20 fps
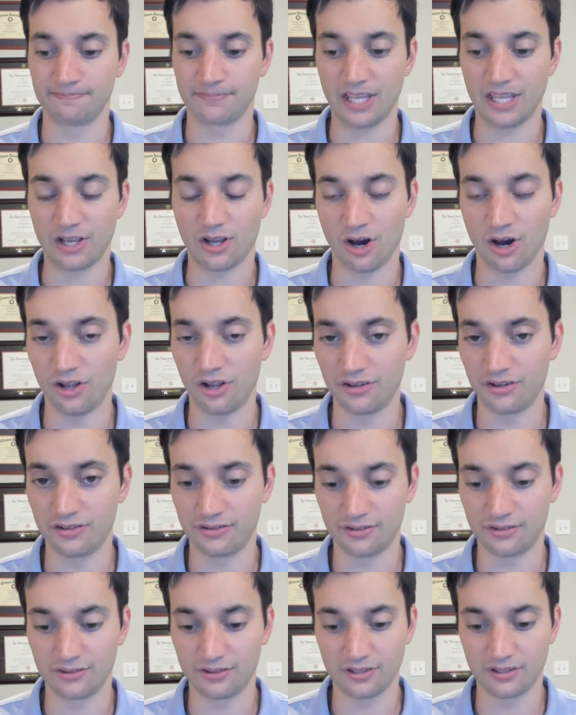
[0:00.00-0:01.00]
He
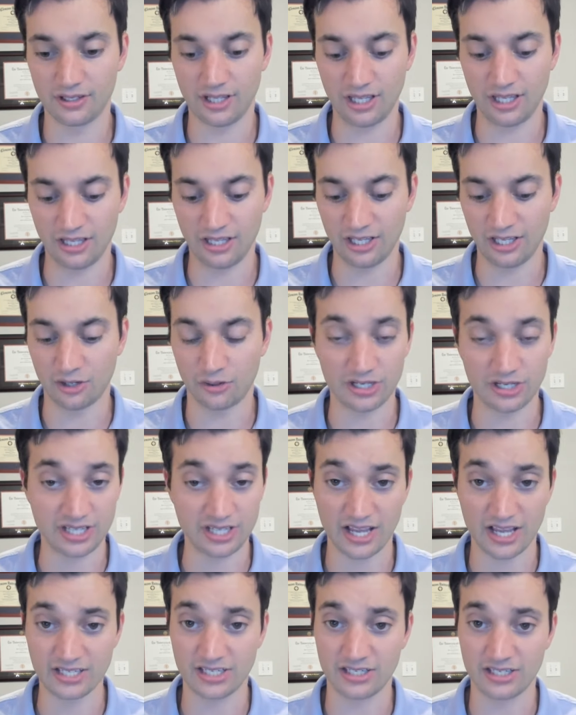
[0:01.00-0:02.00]

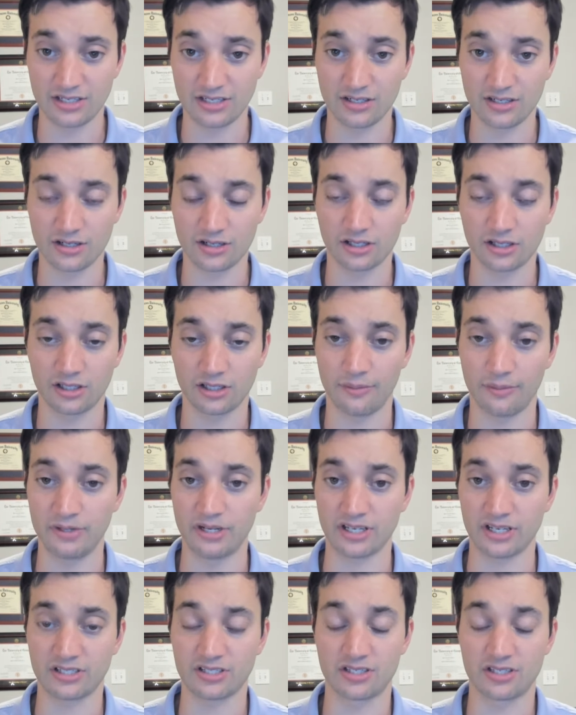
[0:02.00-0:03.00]
criticized
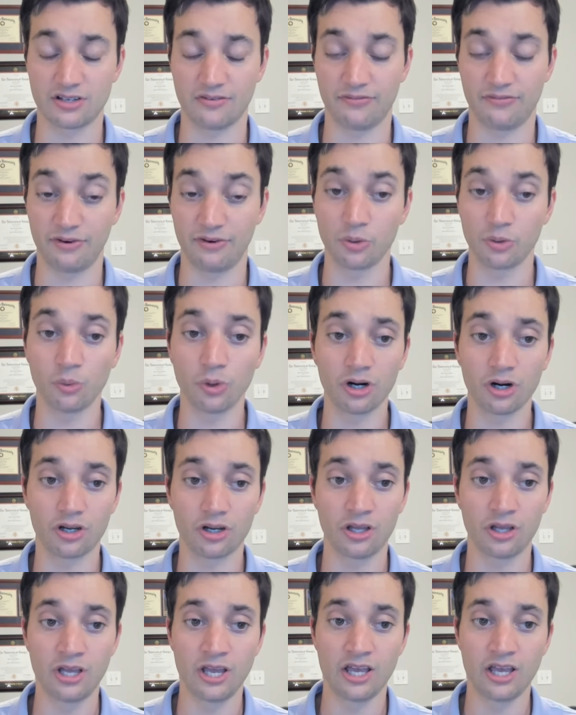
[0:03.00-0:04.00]
Klubnik's
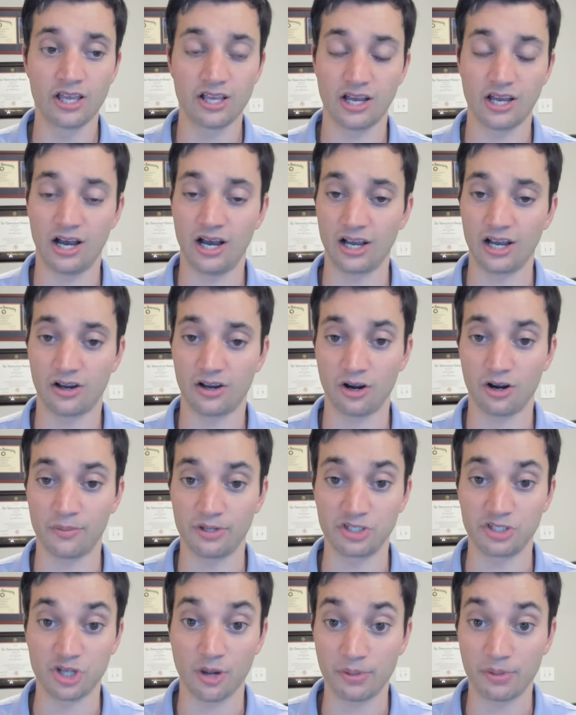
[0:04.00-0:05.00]
footwork, called
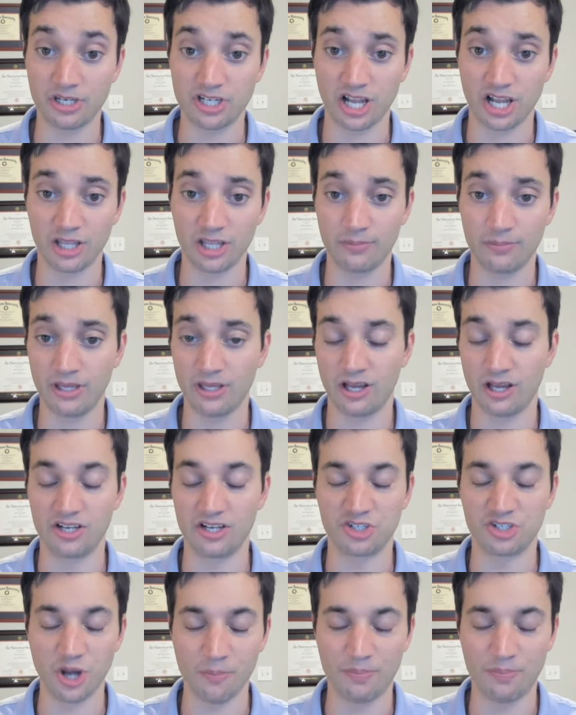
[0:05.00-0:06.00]
him a jumpy jelly bean, a
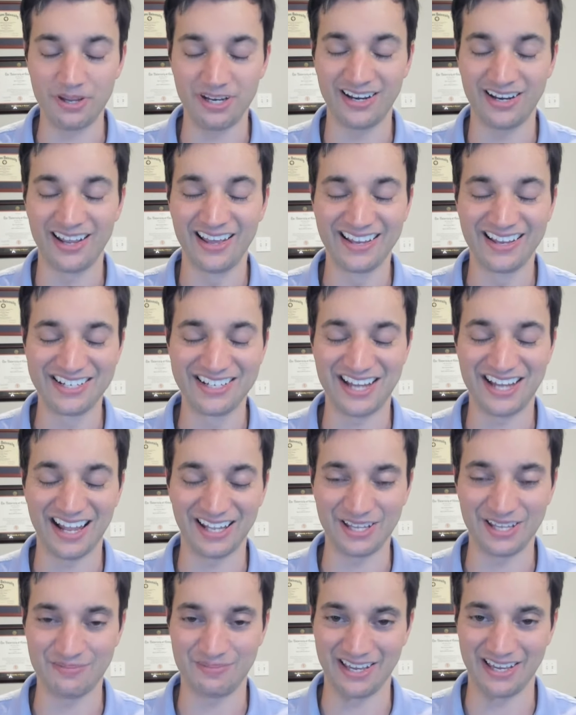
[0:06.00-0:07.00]
jumping
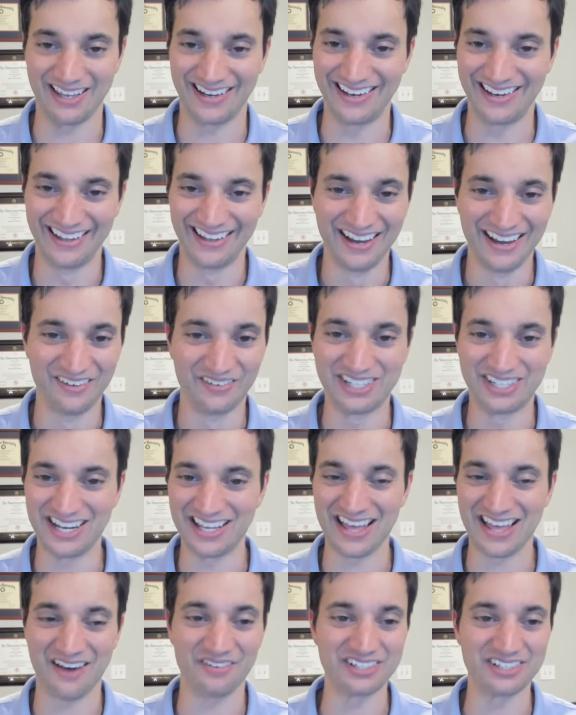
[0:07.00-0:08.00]
jelly bean, which
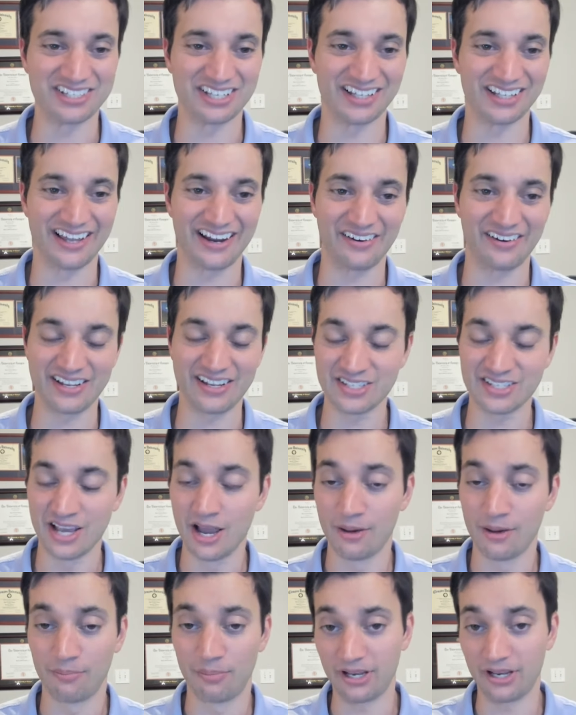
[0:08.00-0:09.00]
I thought was hilarious.
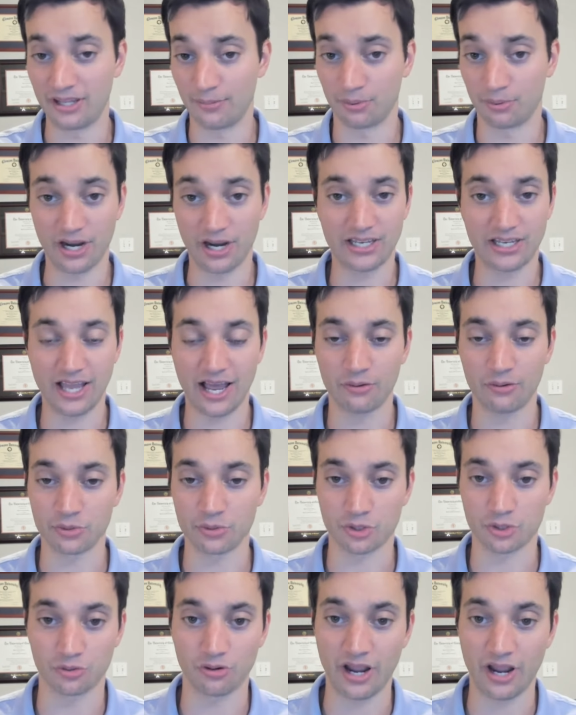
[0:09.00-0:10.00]
But the breakdown
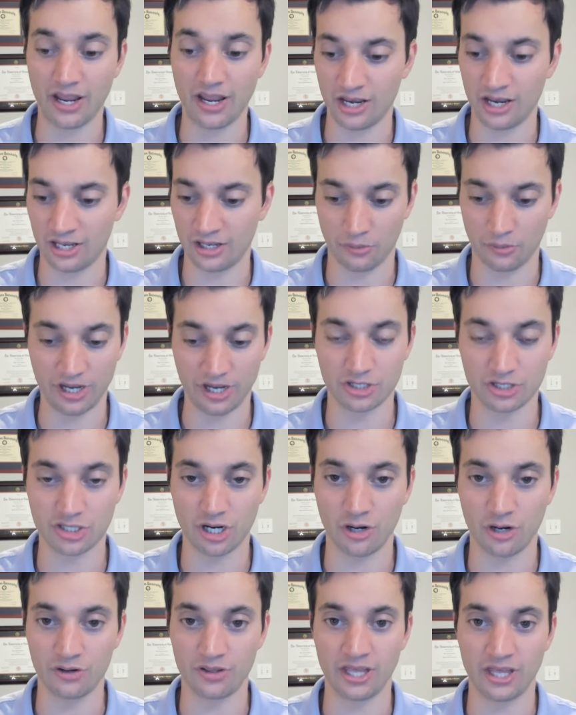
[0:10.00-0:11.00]
was great in the way he
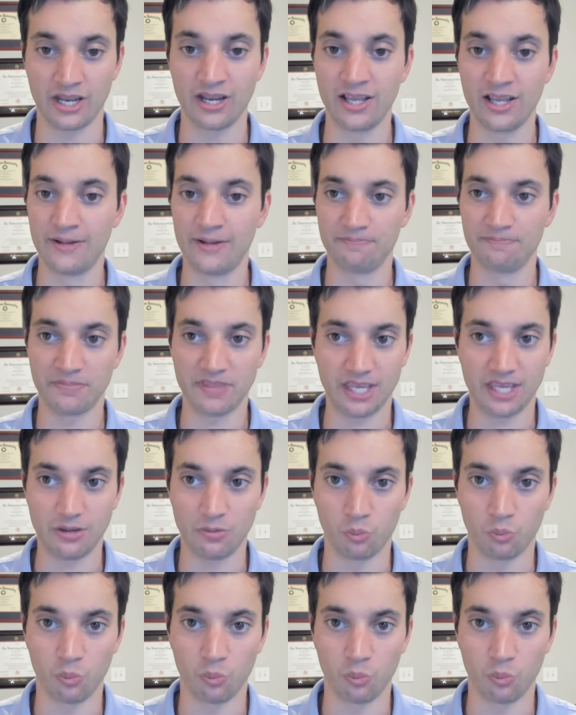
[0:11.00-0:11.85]
showed that he